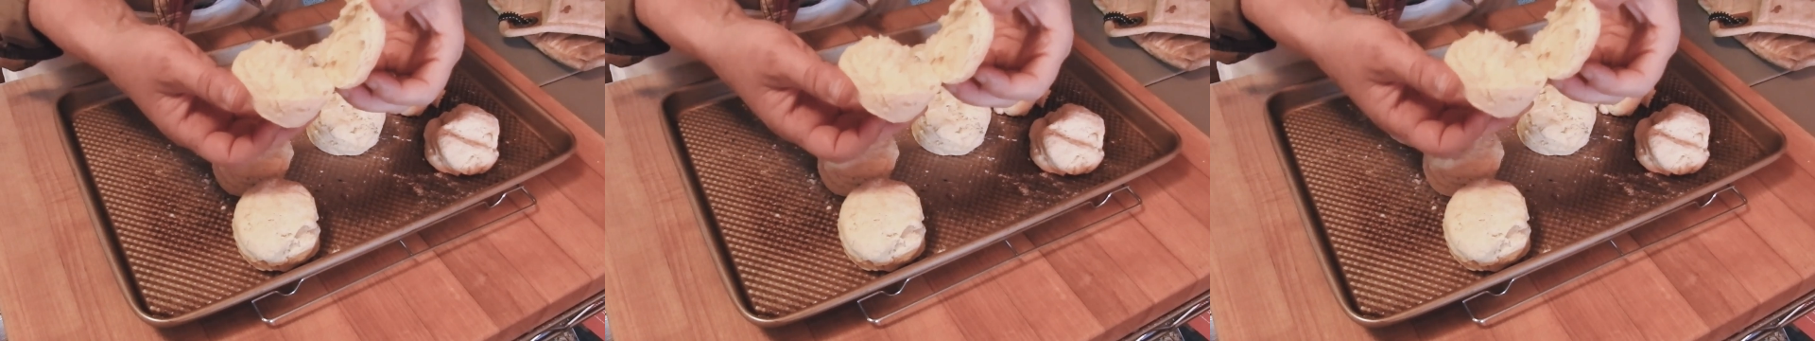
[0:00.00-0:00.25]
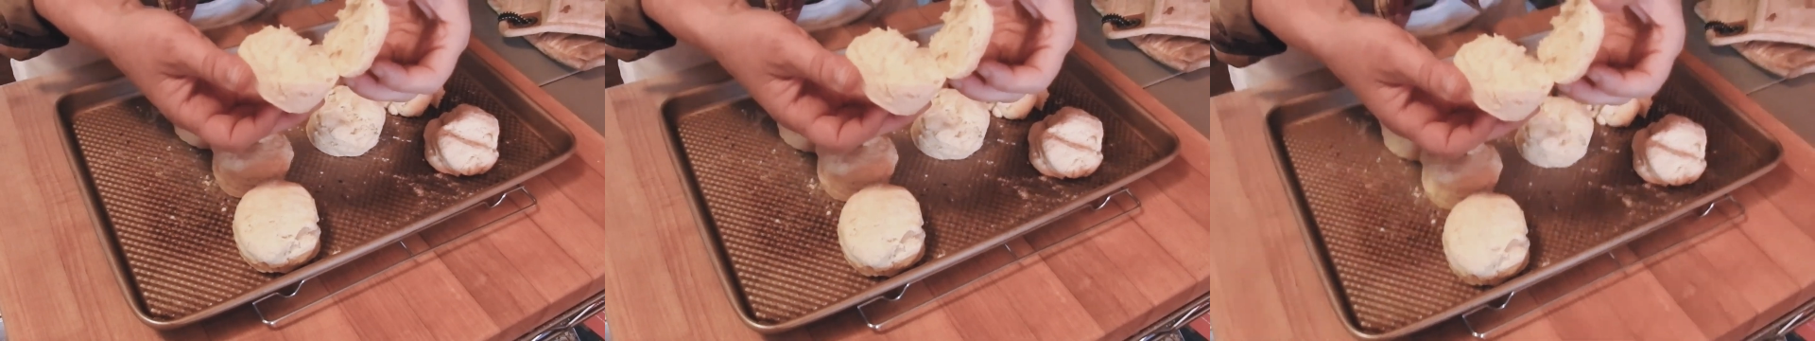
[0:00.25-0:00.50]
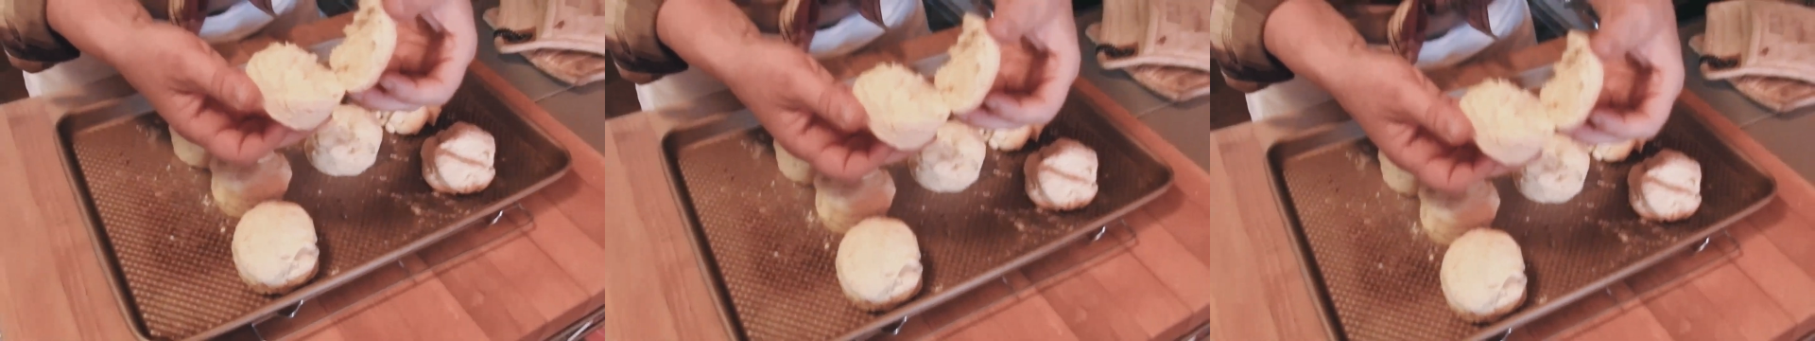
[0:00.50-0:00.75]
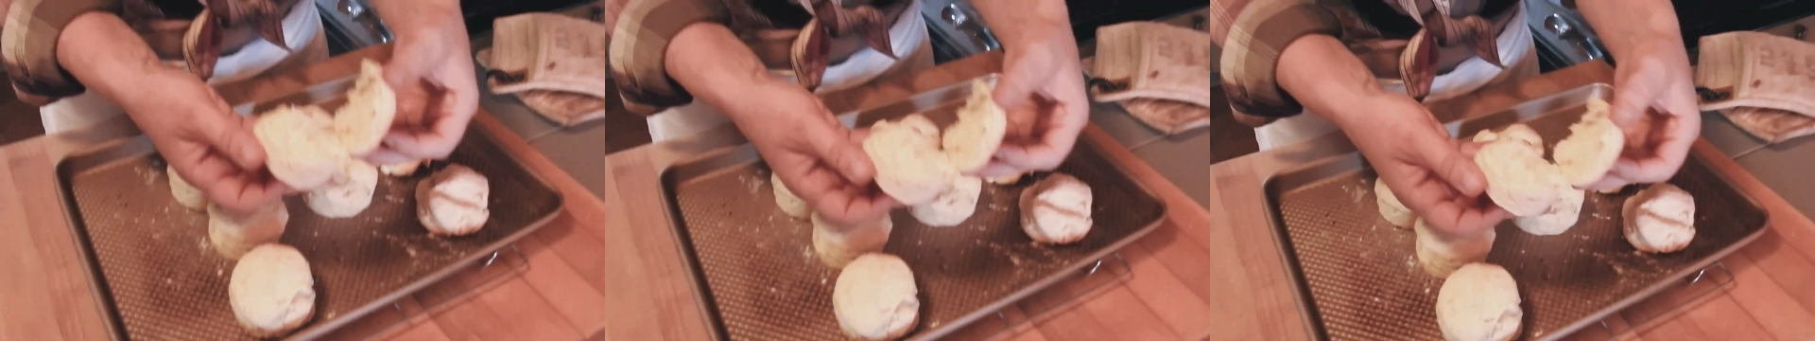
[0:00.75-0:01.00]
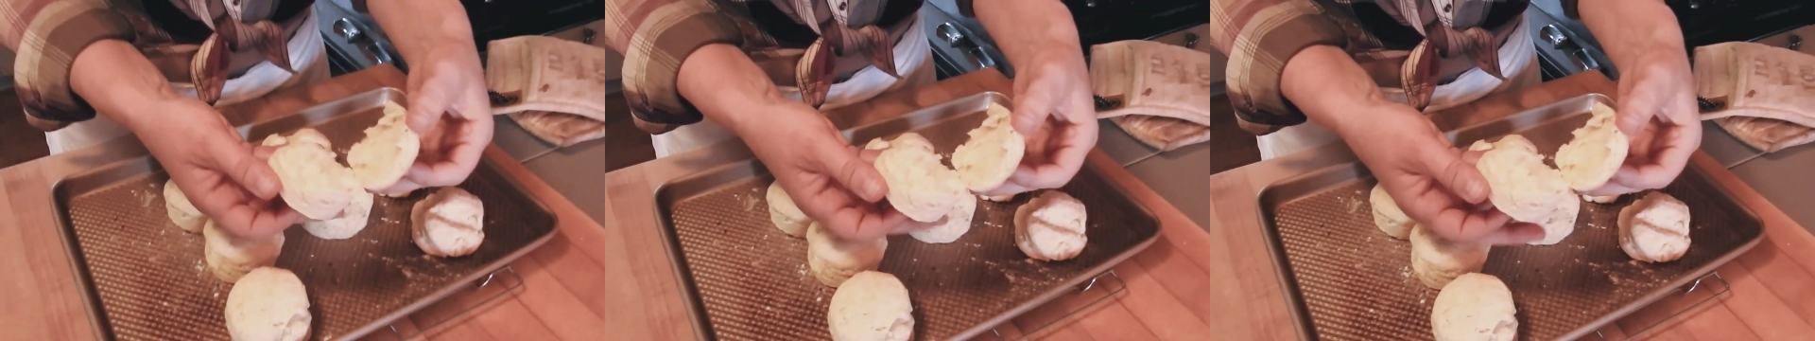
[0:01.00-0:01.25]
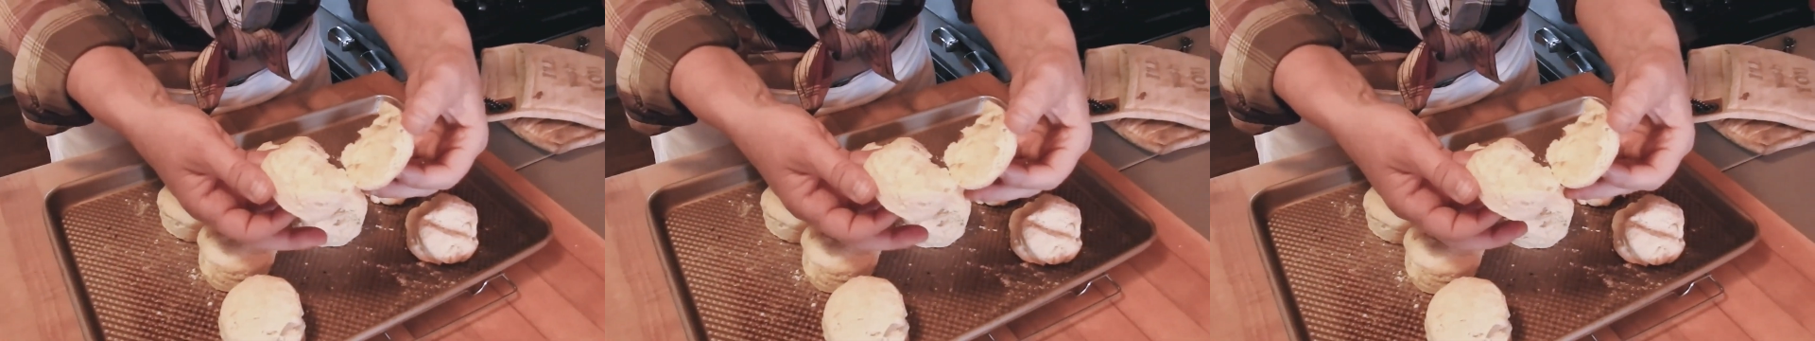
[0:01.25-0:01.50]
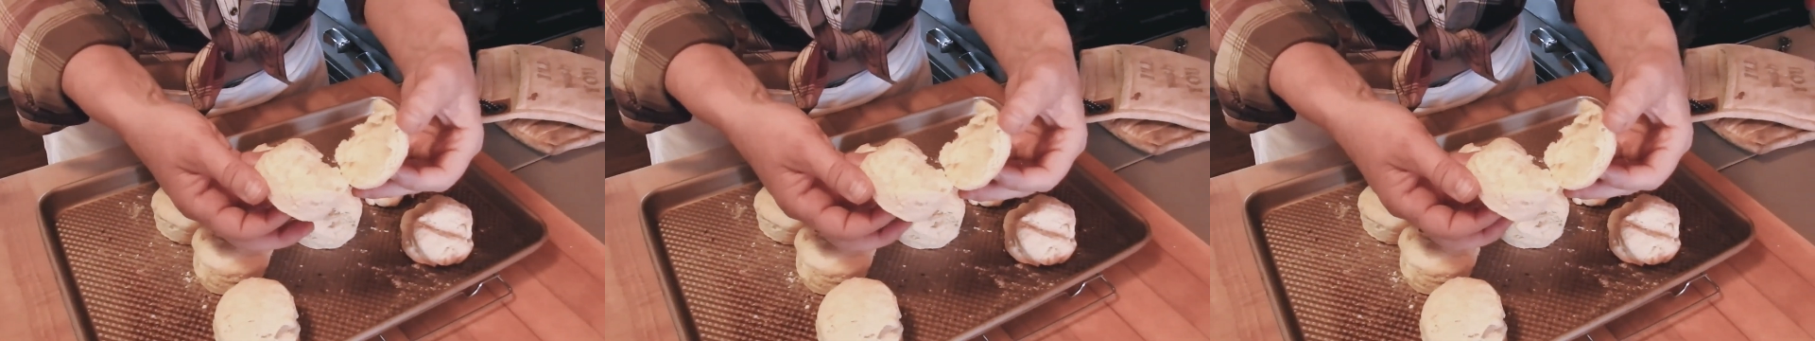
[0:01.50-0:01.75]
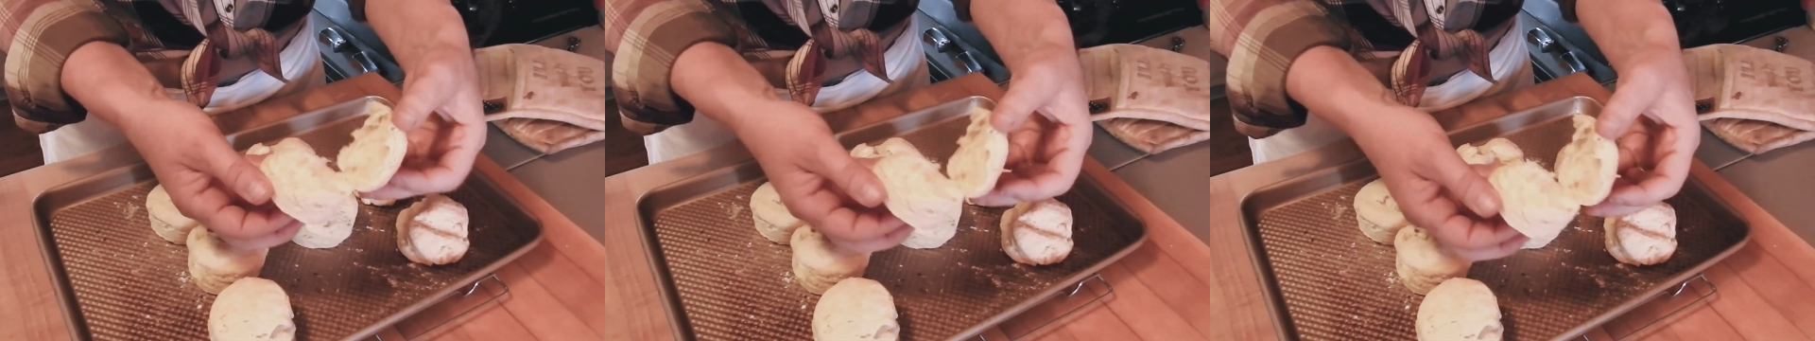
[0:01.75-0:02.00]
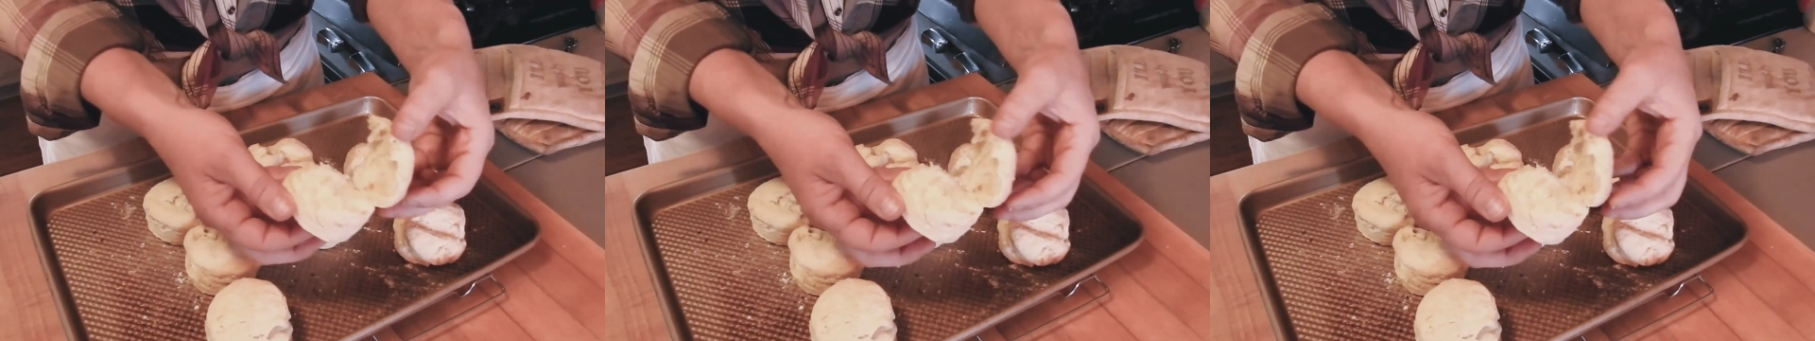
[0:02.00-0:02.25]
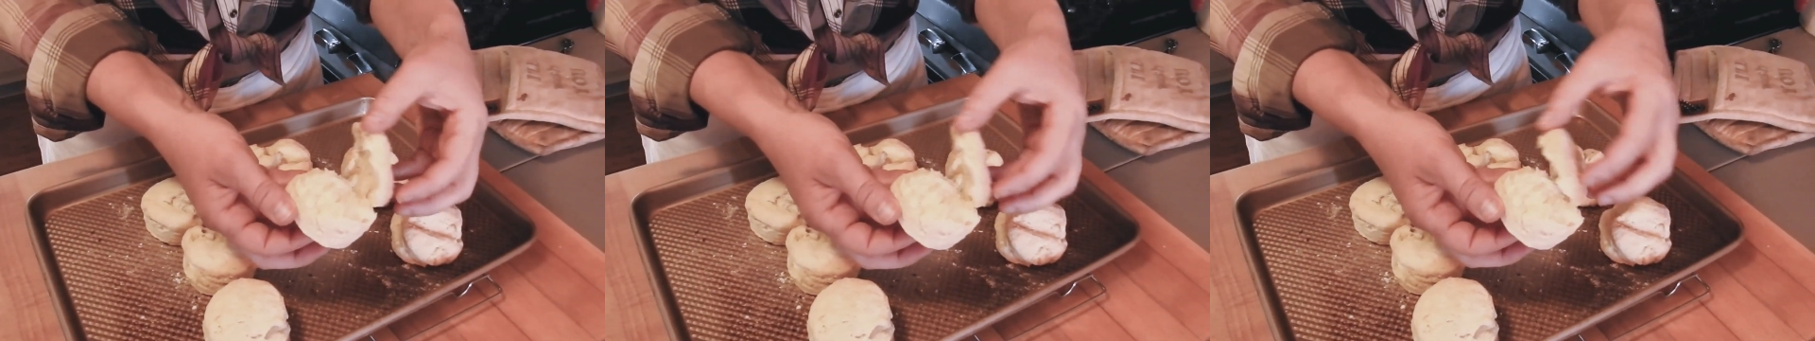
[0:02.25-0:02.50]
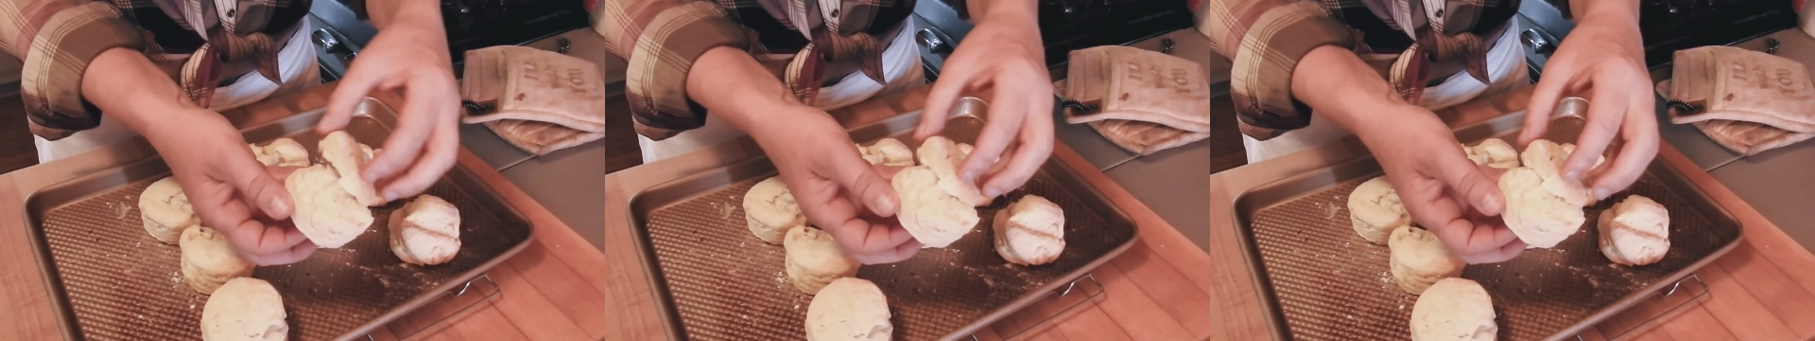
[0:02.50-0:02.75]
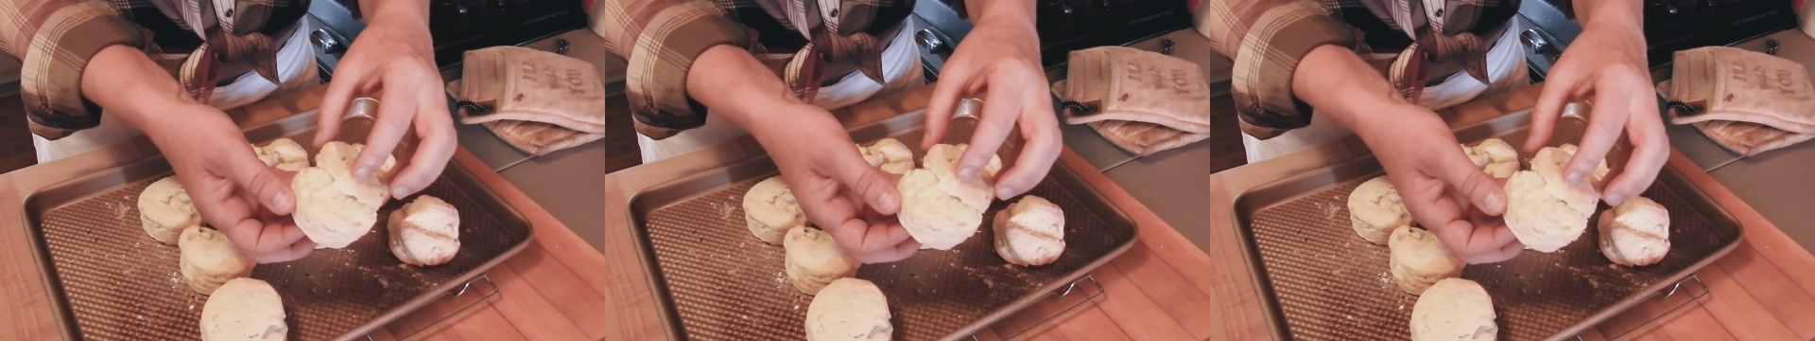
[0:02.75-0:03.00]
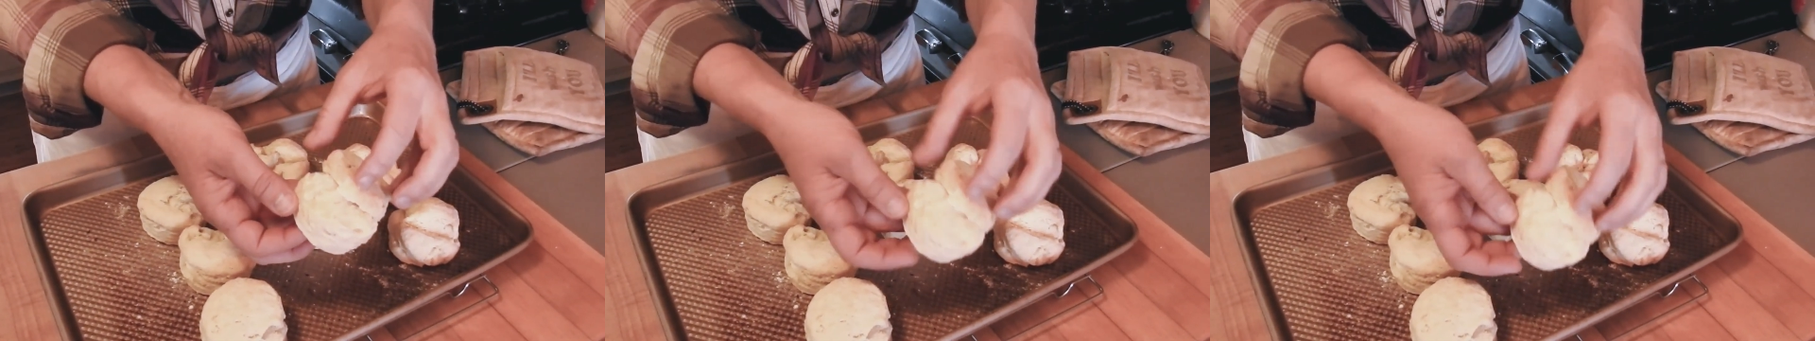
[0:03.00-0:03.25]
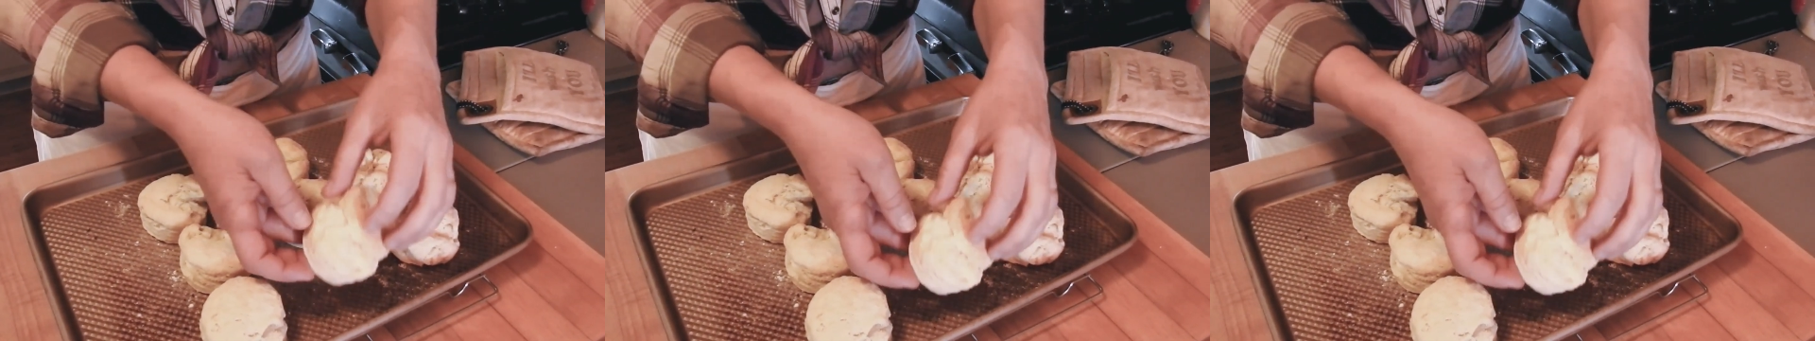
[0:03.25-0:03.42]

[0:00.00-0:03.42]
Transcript: No face is visible, so there are no lips to read.